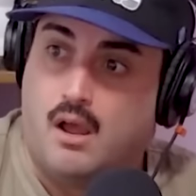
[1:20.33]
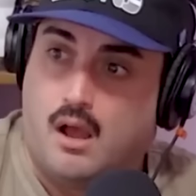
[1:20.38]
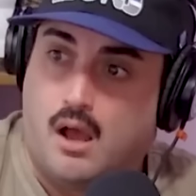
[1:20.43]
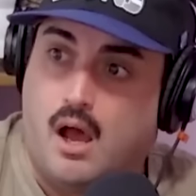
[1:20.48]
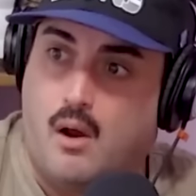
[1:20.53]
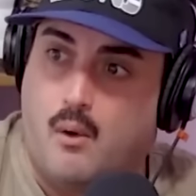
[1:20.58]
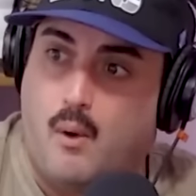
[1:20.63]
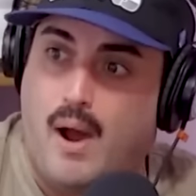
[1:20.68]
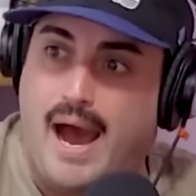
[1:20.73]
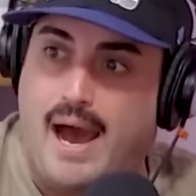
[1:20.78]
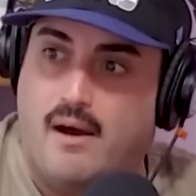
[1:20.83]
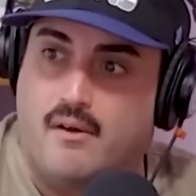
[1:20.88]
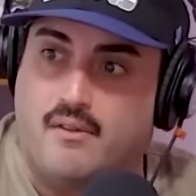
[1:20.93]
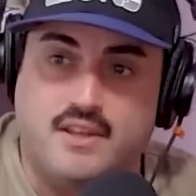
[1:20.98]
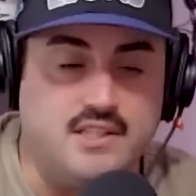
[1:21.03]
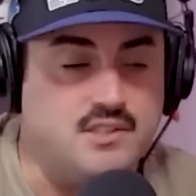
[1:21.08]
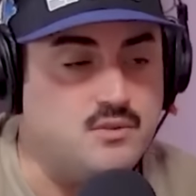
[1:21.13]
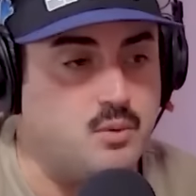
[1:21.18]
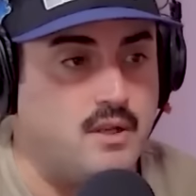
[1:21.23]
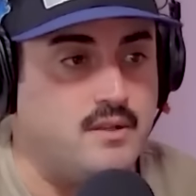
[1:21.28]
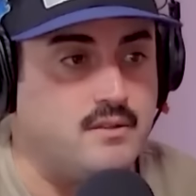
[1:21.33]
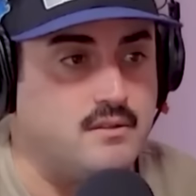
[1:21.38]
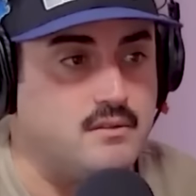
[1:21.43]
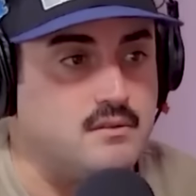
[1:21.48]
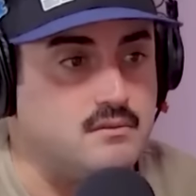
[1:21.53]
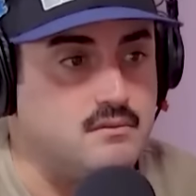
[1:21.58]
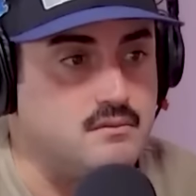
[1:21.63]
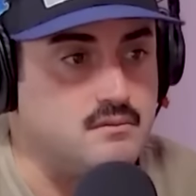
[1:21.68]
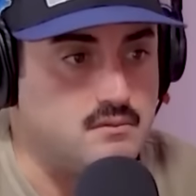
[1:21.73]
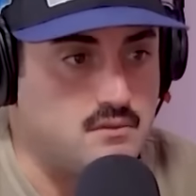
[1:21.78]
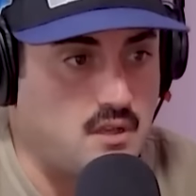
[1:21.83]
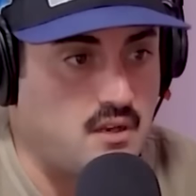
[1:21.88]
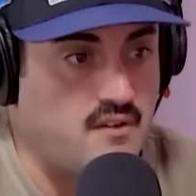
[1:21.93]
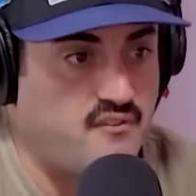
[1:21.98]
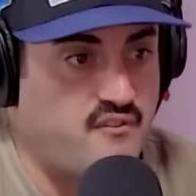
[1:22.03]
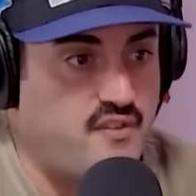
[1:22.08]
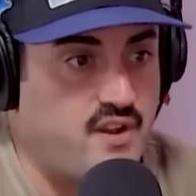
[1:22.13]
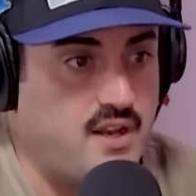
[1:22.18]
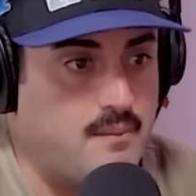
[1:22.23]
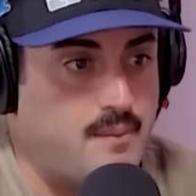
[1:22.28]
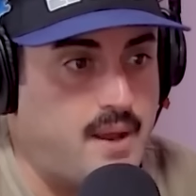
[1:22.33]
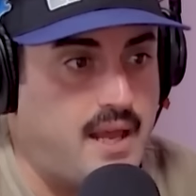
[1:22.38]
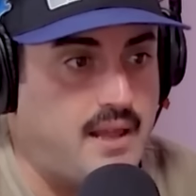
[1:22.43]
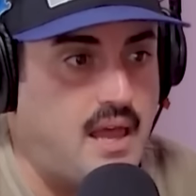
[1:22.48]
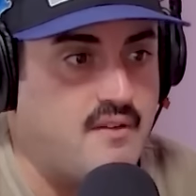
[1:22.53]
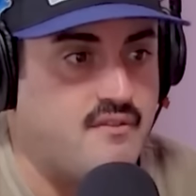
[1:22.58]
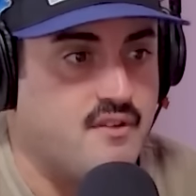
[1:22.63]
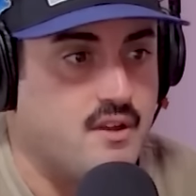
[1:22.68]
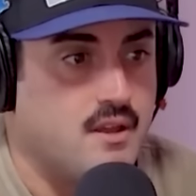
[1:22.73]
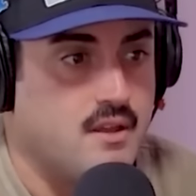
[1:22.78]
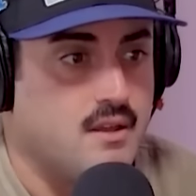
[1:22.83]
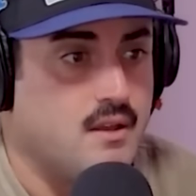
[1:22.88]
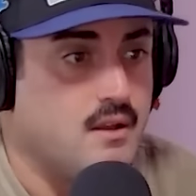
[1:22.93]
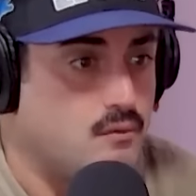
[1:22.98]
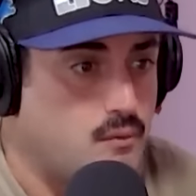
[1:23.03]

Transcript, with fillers: oh wow this one Let can fit in my life code.